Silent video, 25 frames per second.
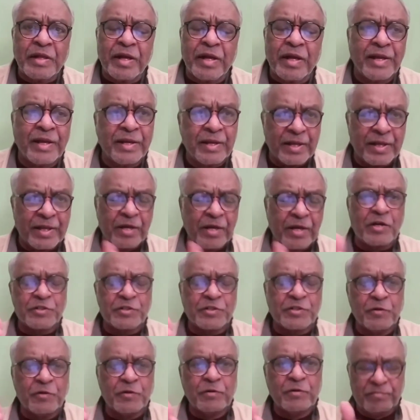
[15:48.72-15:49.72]
And here
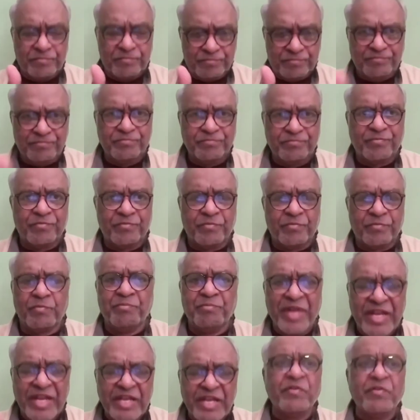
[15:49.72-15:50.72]
also,
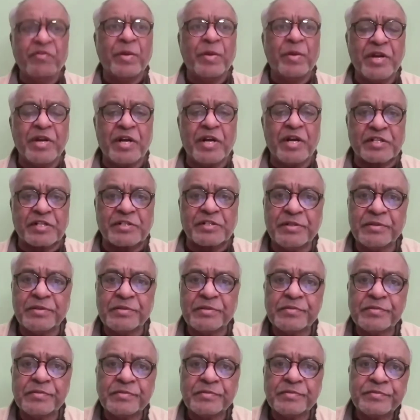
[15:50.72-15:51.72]
many webinars
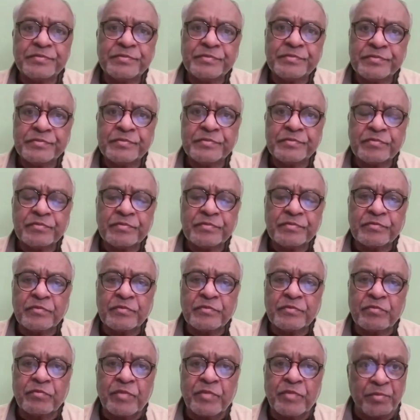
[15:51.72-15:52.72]

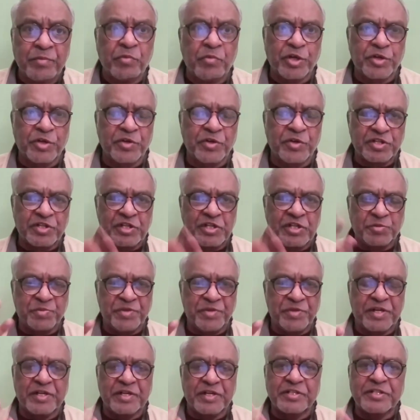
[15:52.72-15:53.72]
by motivational
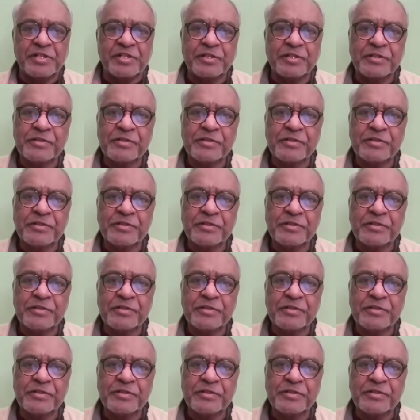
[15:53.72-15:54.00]
speakers.